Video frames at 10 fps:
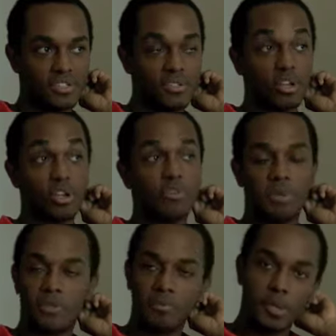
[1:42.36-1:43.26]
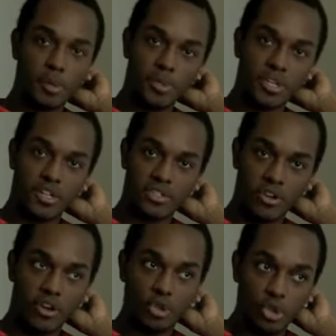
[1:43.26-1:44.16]
learn from different people, because
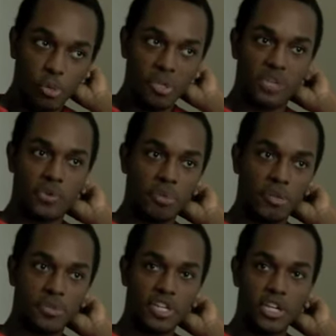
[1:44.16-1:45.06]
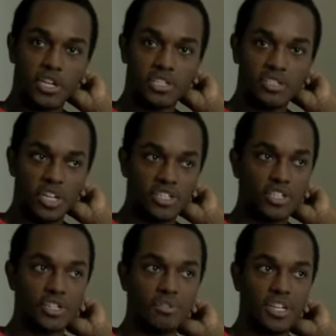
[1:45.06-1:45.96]
there are so many different people here, and it's such a
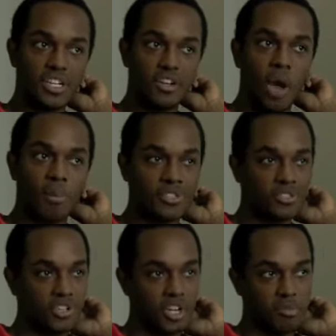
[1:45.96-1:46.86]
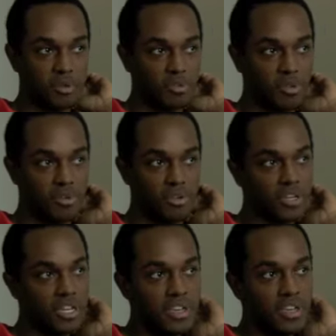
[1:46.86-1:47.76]
unique opportunity to be able to
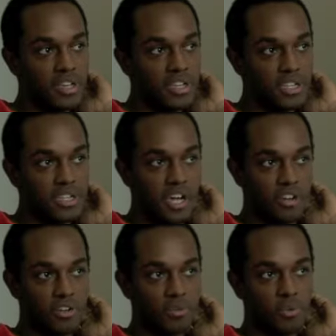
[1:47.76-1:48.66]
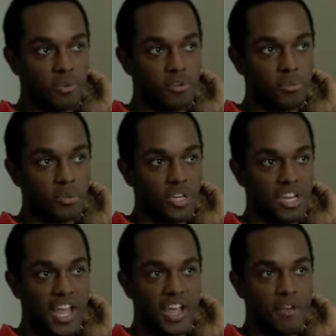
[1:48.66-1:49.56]
sit down in a room and
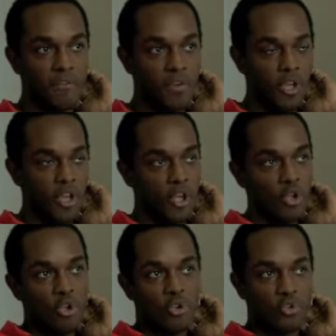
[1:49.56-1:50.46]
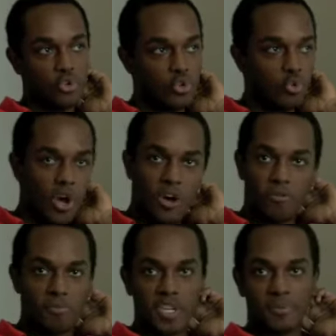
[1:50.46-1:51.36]
have
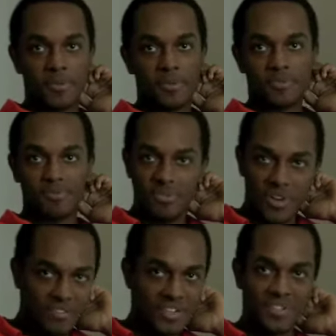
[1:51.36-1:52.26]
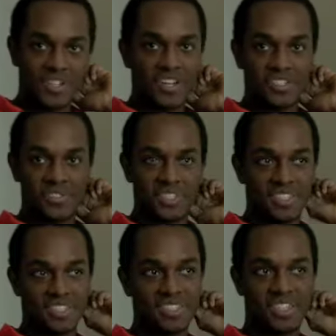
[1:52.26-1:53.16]
12 people, 12 different
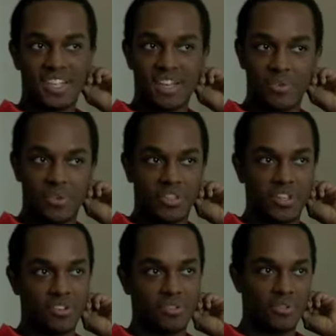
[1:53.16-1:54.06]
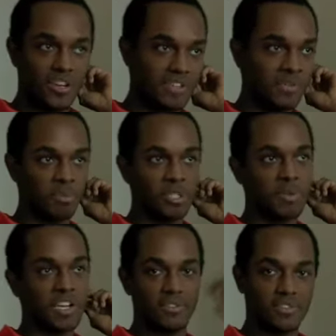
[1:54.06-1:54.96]
countries with 12 different
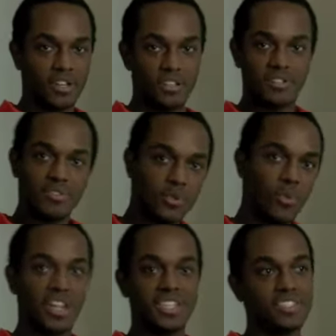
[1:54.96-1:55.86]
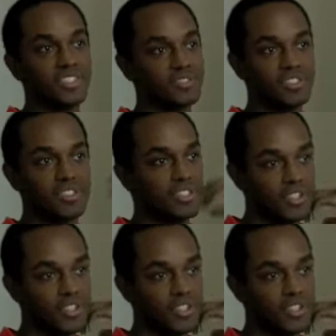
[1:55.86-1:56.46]
perspectives on one issue, and